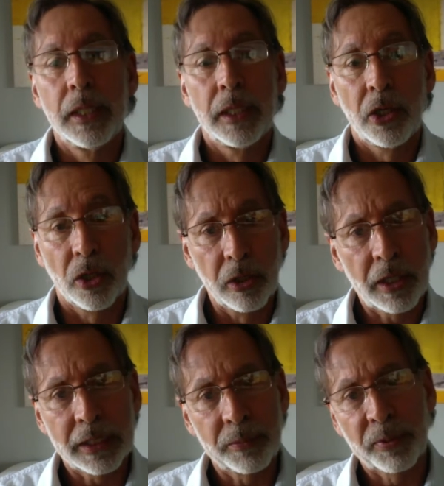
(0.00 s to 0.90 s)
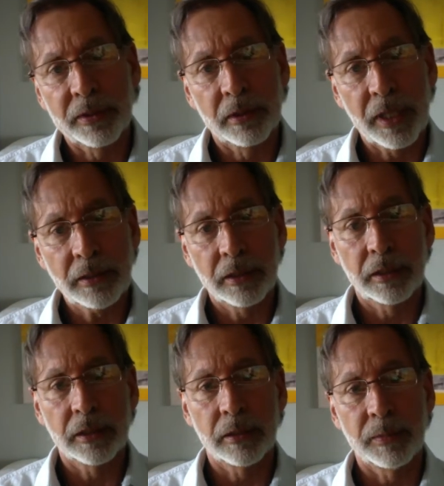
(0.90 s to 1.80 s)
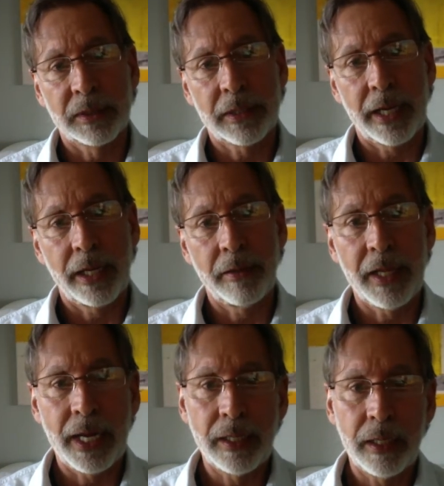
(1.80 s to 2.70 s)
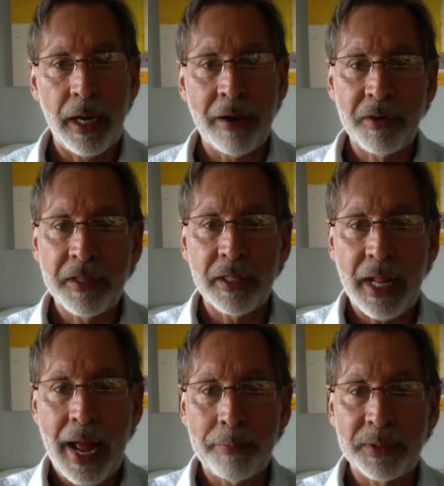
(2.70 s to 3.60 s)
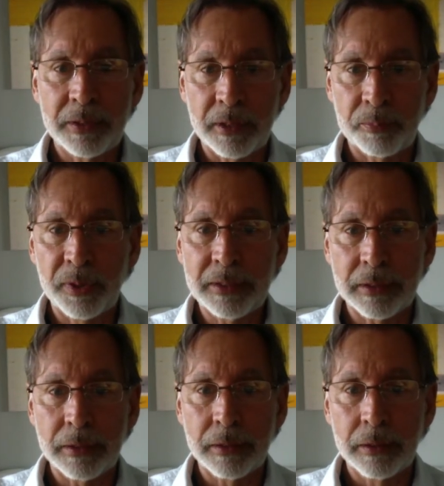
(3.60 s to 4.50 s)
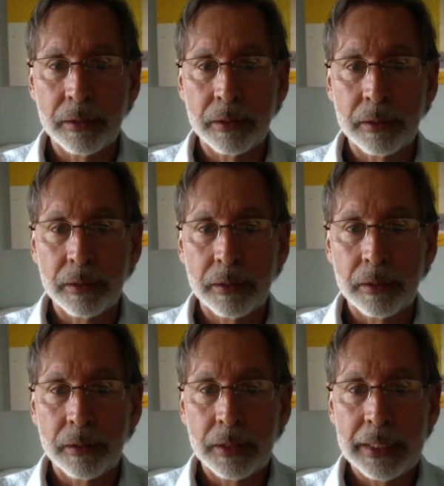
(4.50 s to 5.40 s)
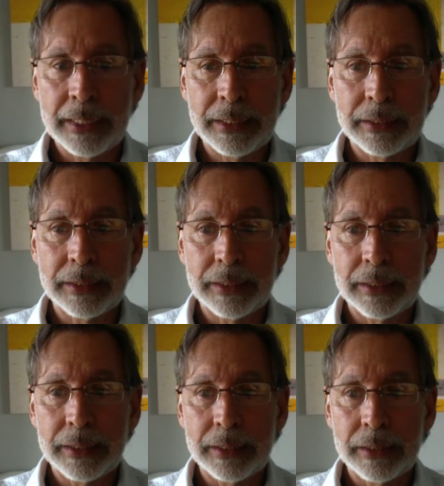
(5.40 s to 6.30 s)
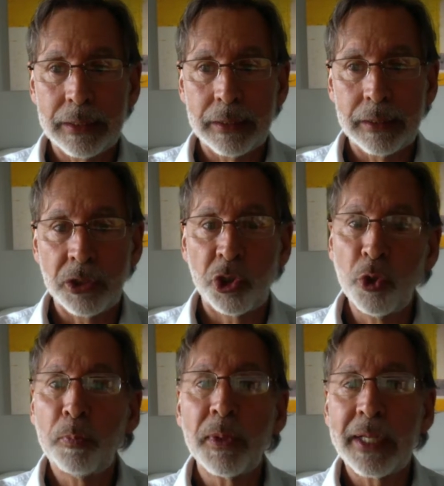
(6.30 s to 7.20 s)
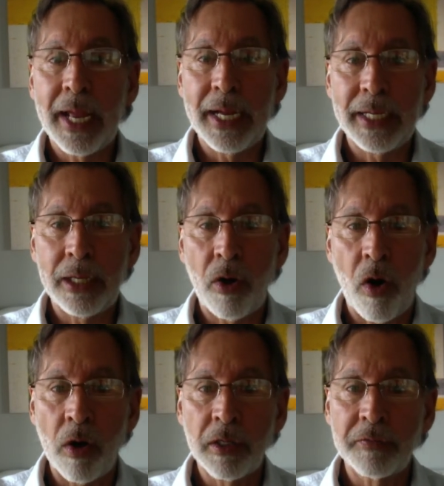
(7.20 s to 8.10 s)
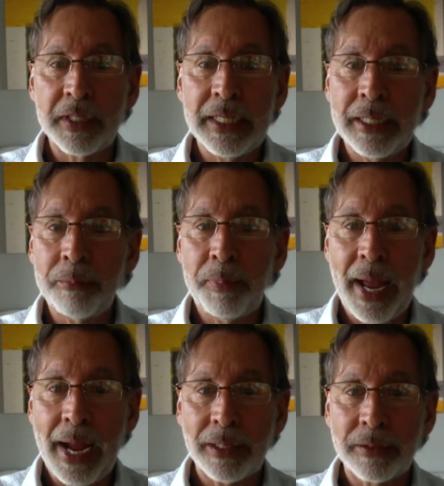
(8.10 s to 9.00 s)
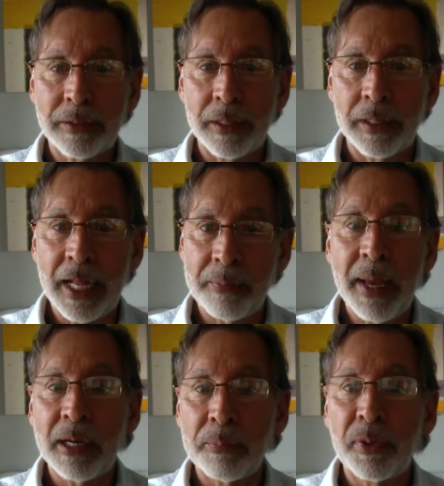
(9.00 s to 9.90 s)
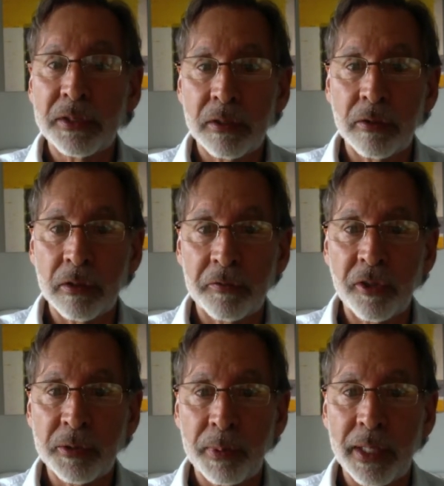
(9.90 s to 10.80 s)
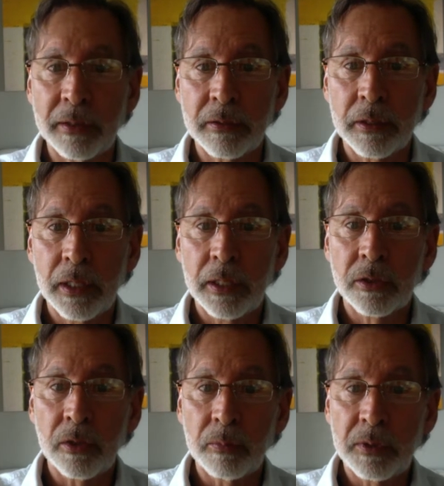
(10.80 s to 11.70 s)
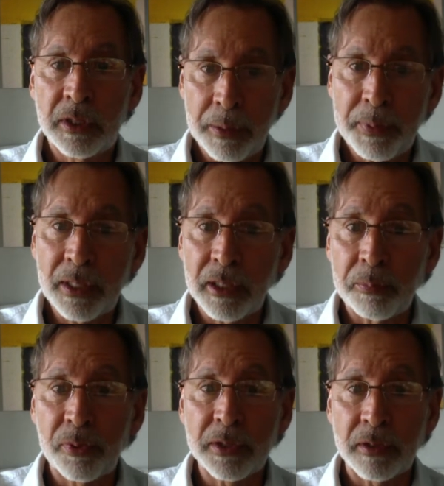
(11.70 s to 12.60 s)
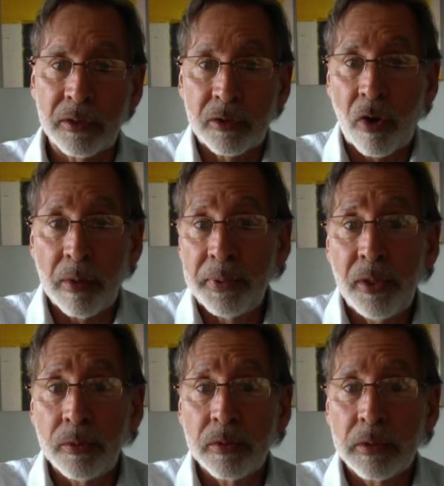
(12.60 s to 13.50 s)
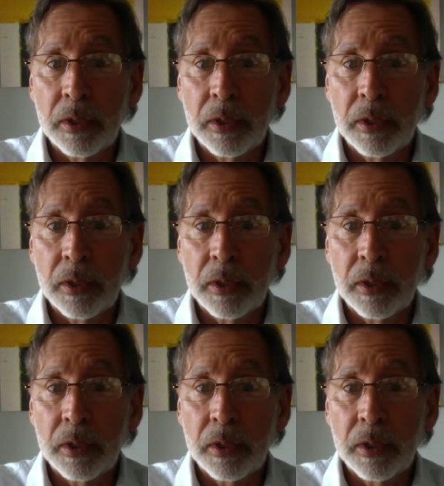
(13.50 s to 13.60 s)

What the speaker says: could look at the prison justice system and say that everything that happens in a prison is duplicating all of the impacts that made a prisoner in the first place. So typically prisoners are abused.